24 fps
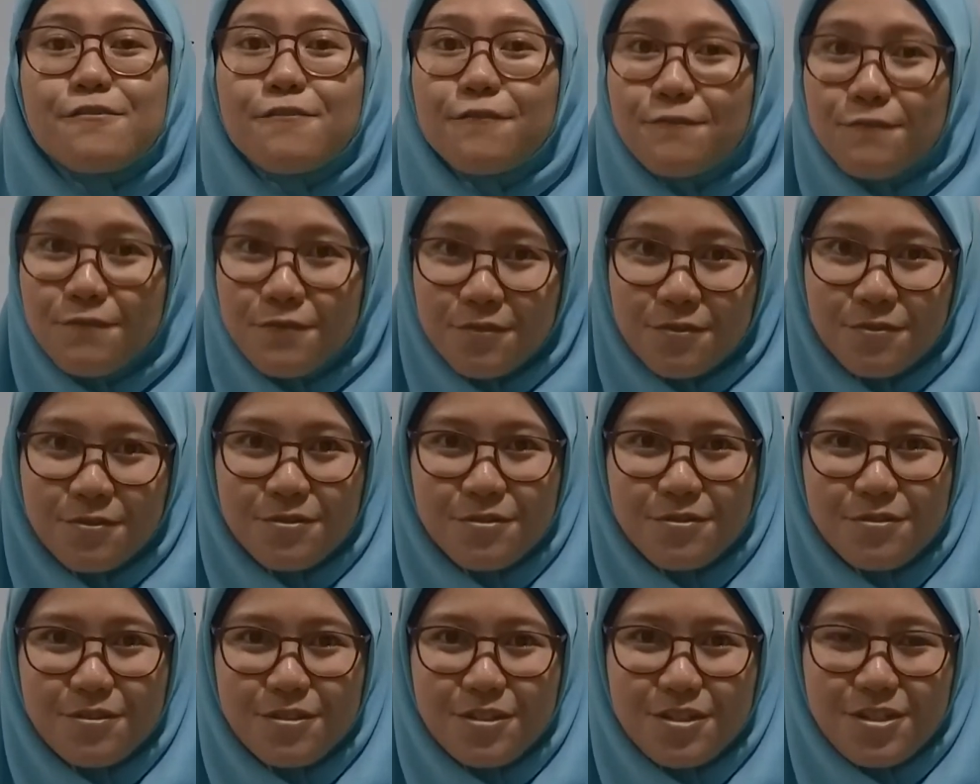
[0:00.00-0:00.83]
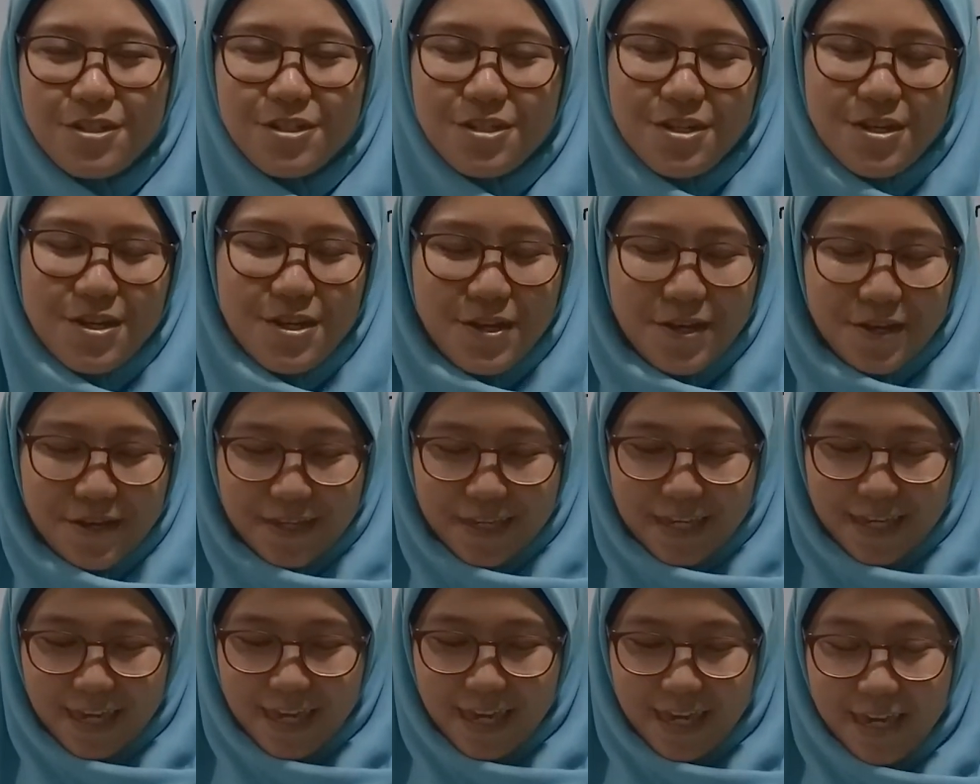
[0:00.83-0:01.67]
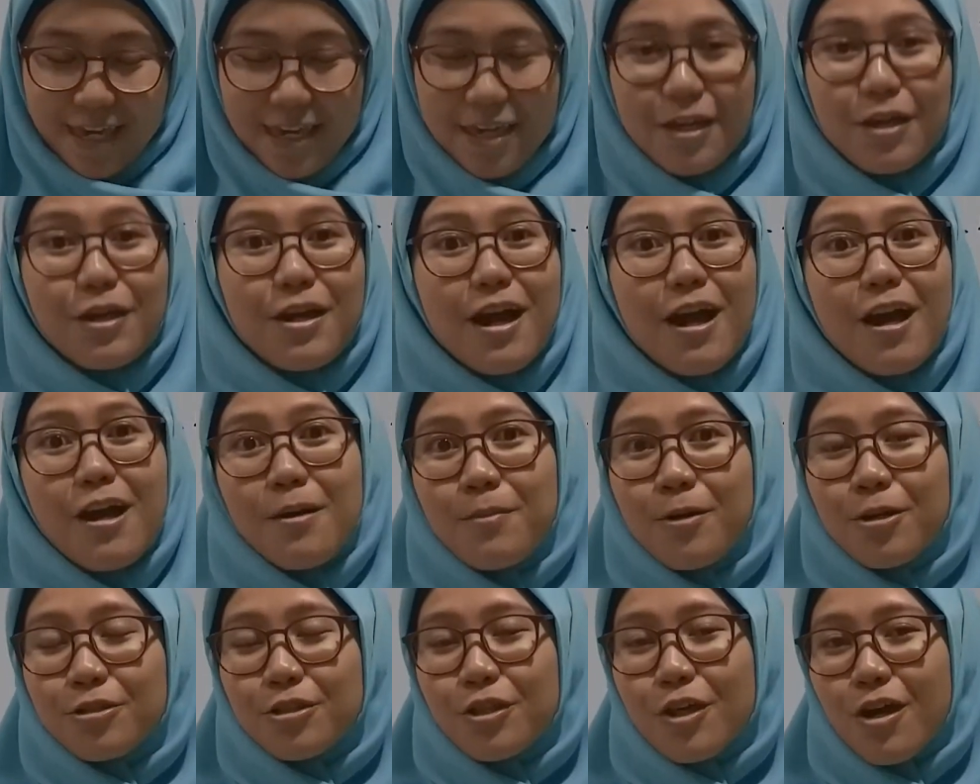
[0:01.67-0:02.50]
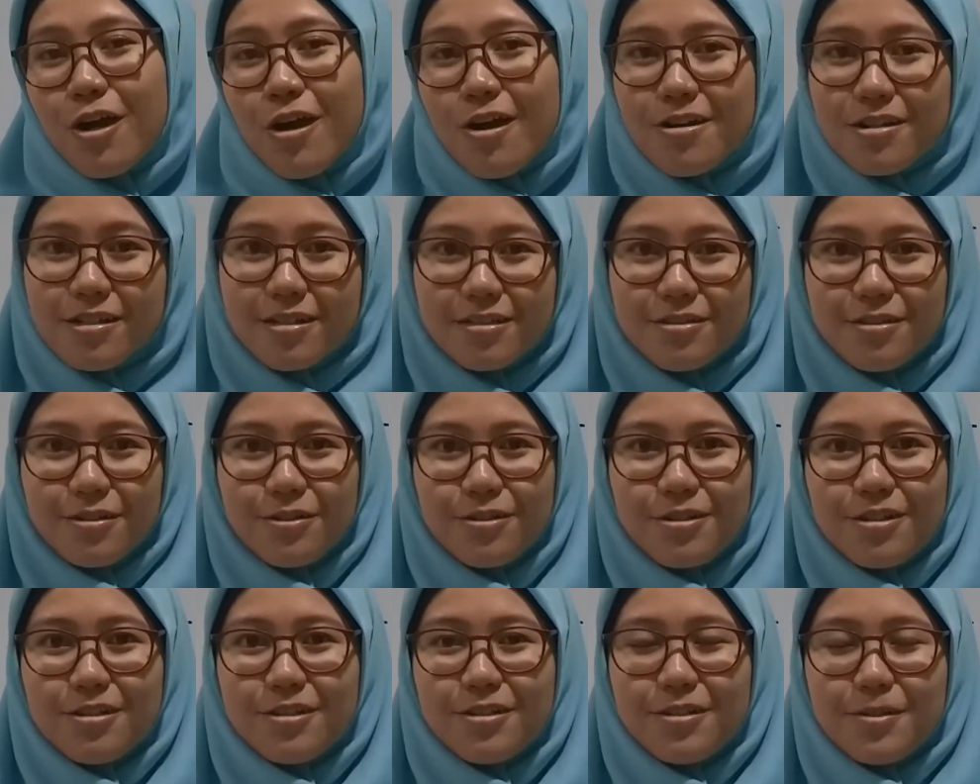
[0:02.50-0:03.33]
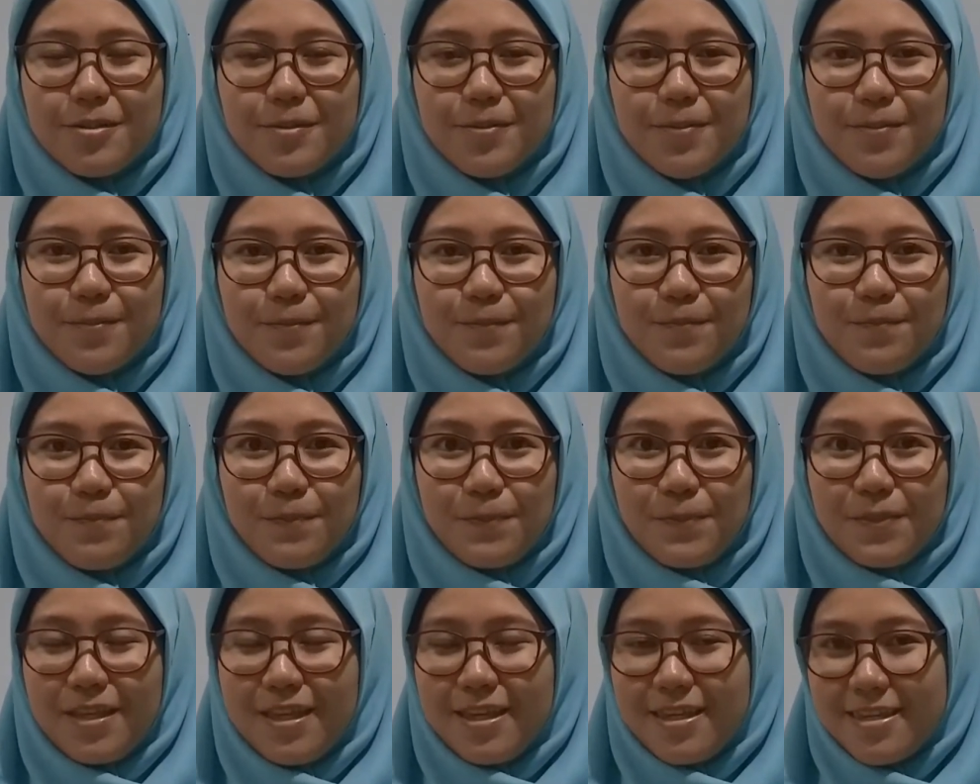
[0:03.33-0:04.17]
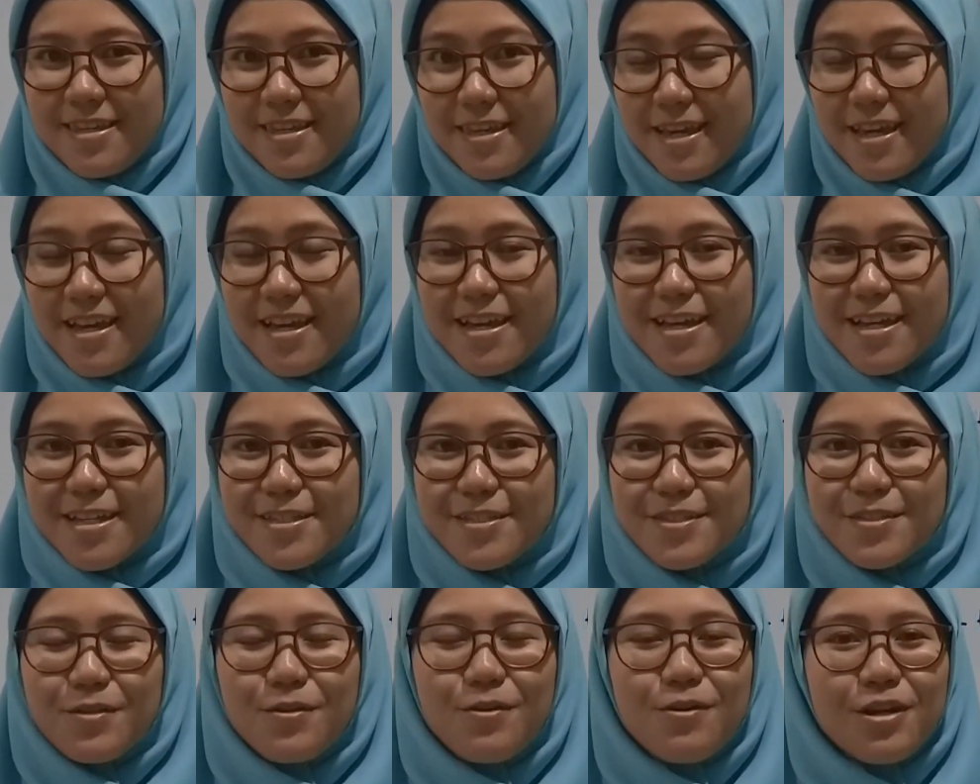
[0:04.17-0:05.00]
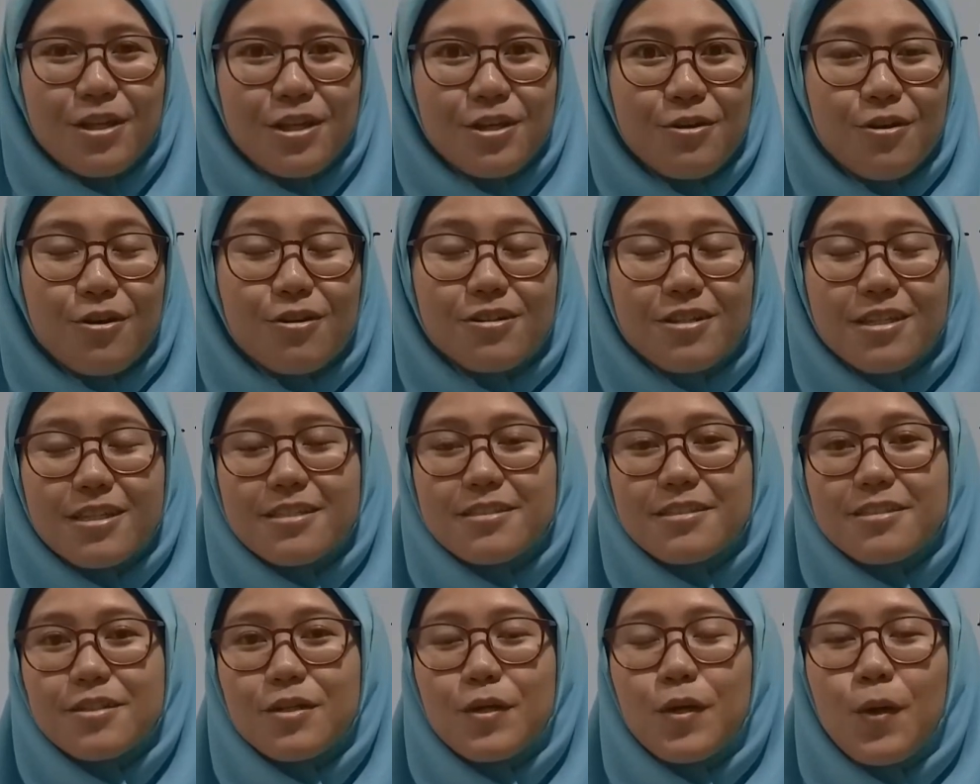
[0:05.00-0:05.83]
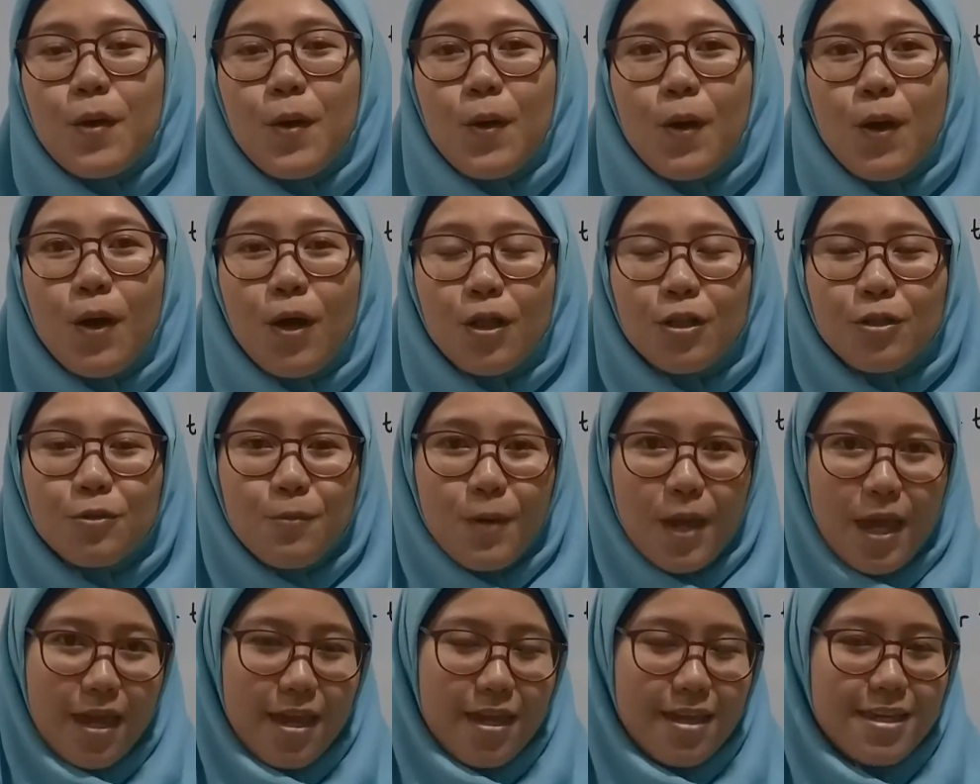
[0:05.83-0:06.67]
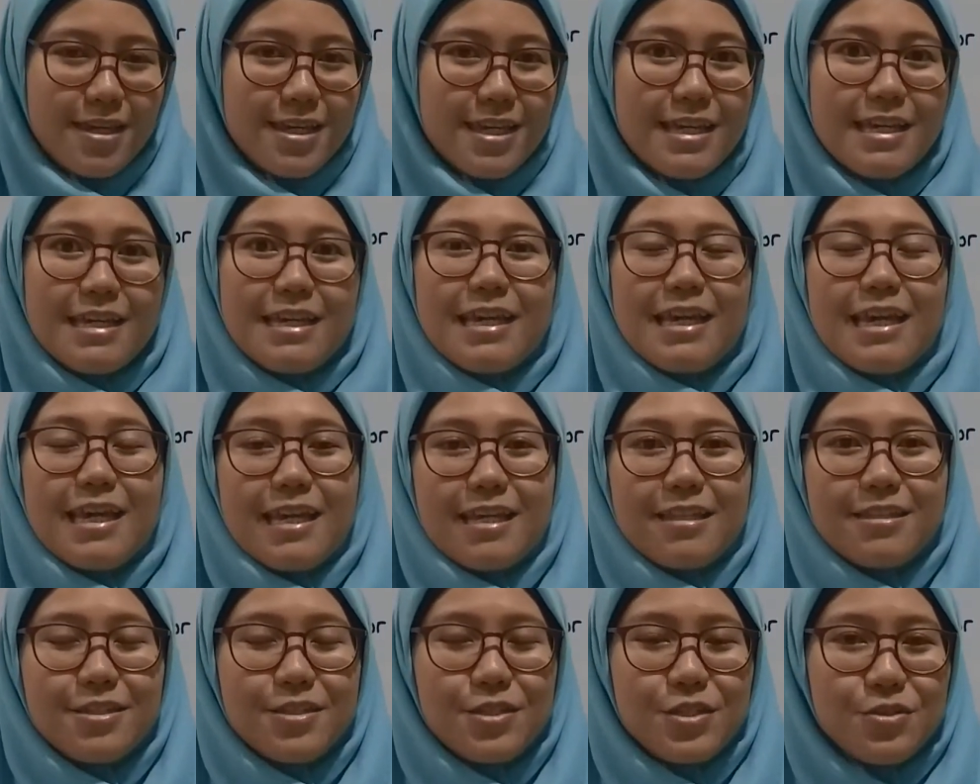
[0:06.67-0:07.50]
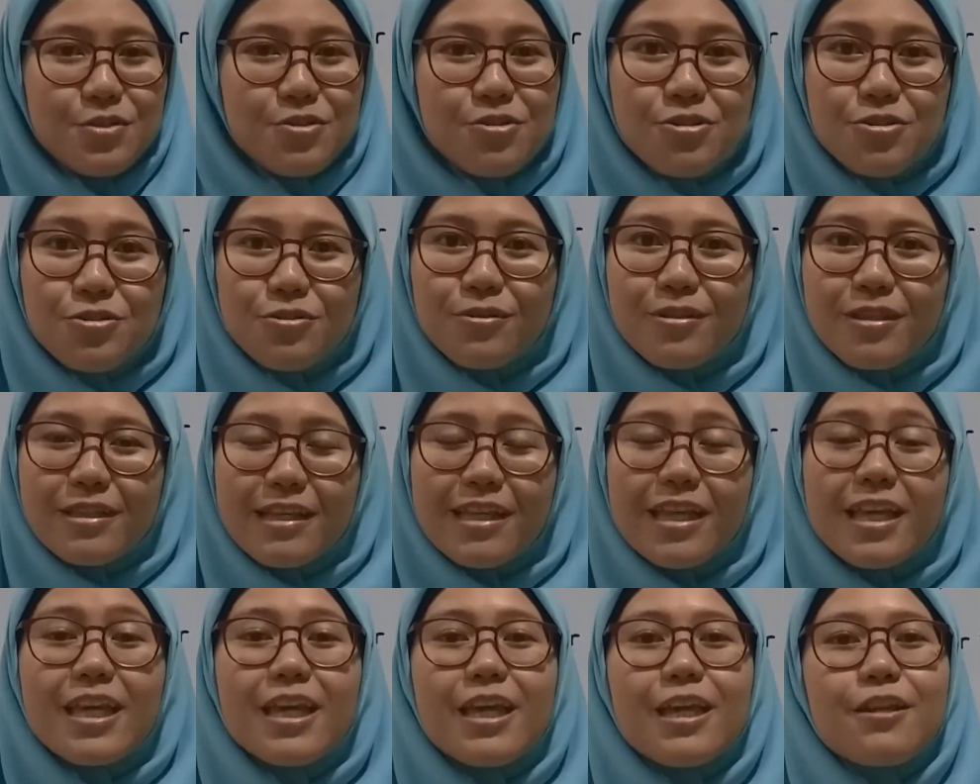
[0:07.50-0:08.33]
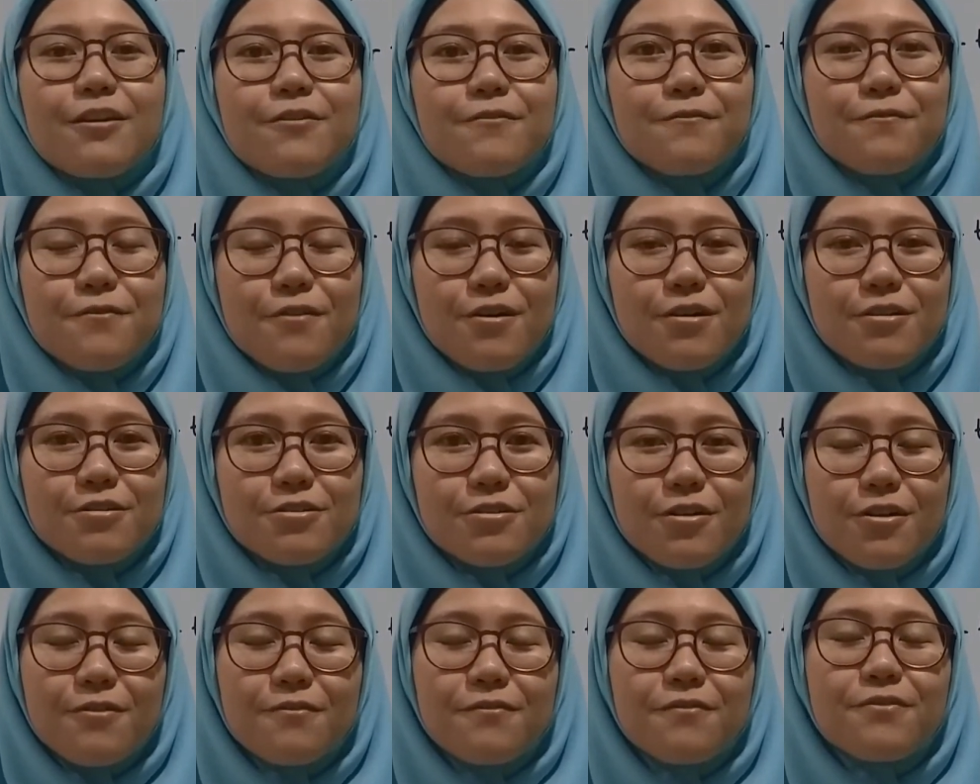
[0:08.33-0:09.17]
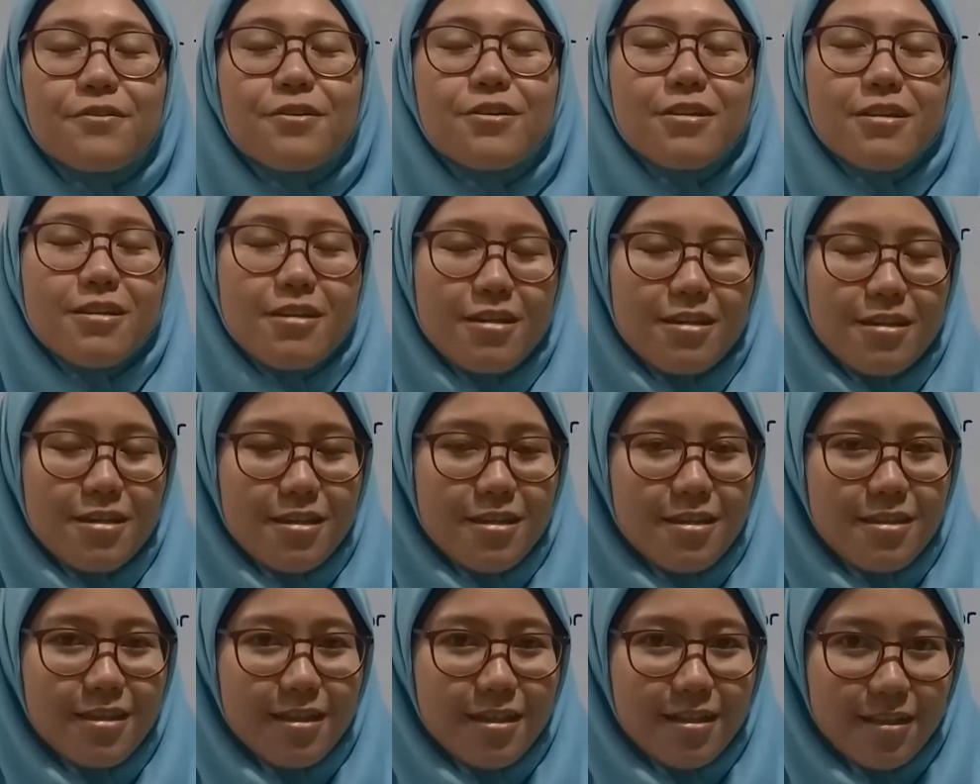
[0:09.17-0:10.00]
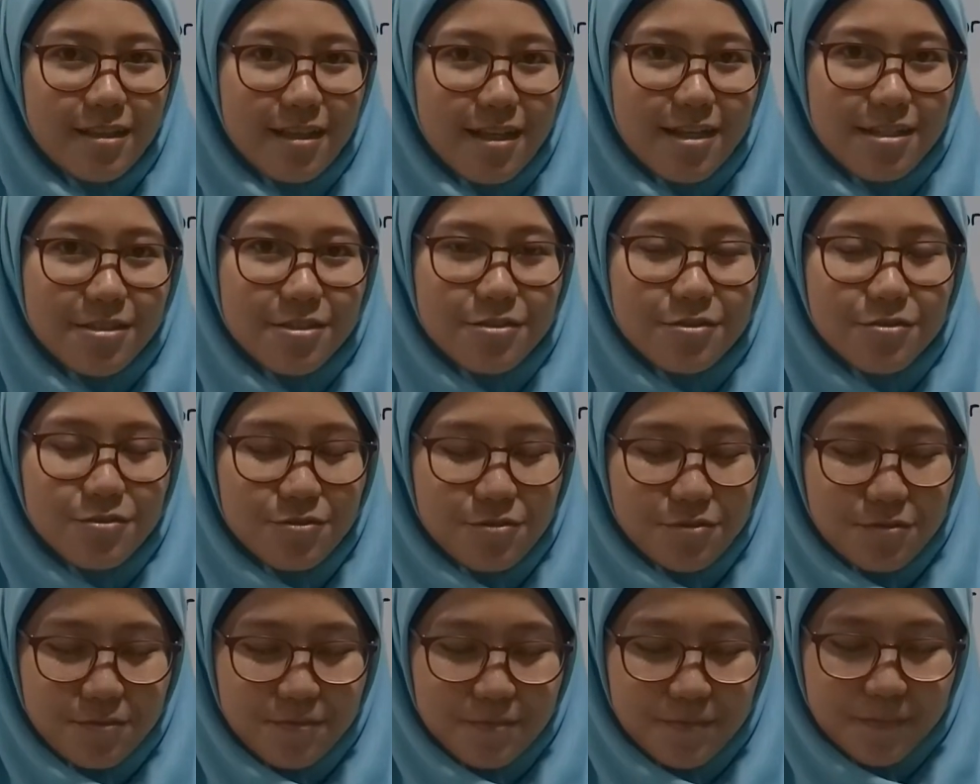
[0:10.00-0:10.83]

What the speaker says: food. Okay, how about corridor? Yes, corridor is a hallway. It's usually in front of the classroom.